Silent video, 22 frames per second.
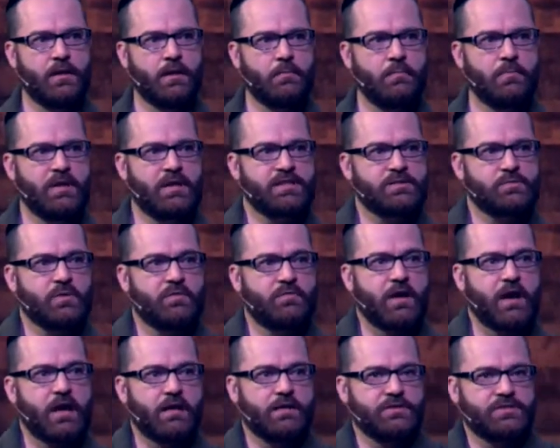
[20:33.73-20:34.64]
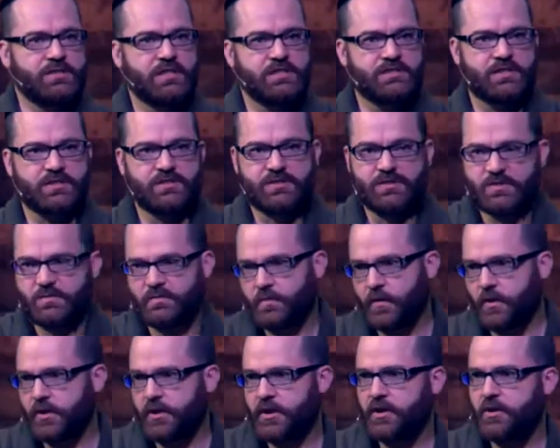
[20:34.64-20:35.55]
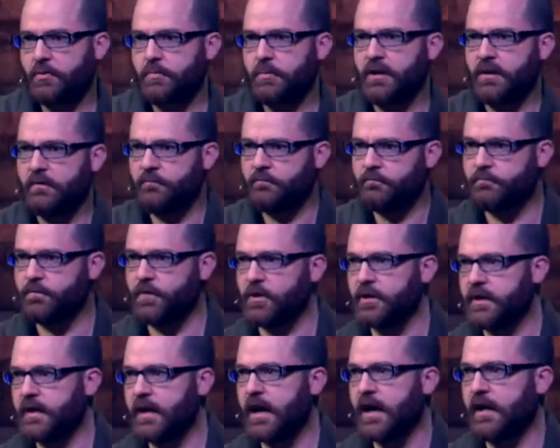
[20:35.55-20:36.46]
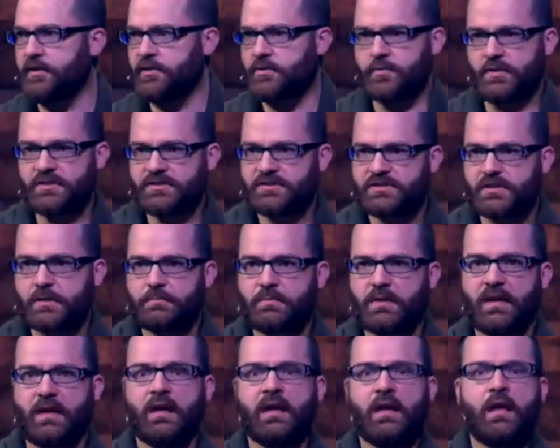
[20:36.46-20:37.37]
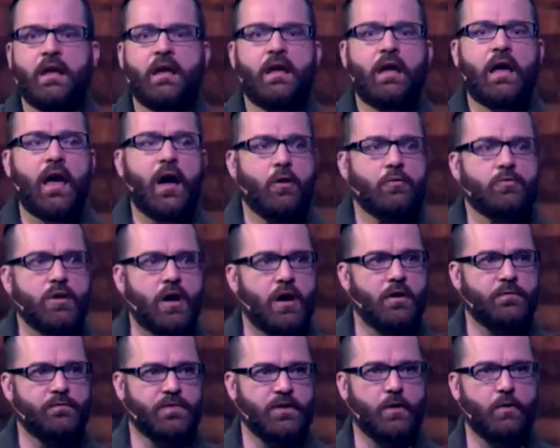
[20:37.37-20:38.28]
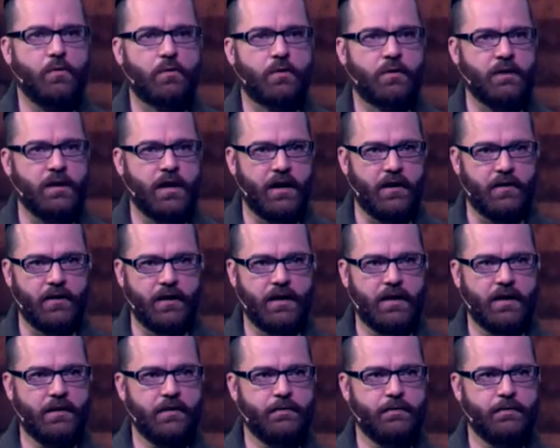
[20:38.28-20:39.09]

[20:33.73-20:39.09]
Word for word: because we've got Jesus who's fully human and fully God doing something out of the ordinary.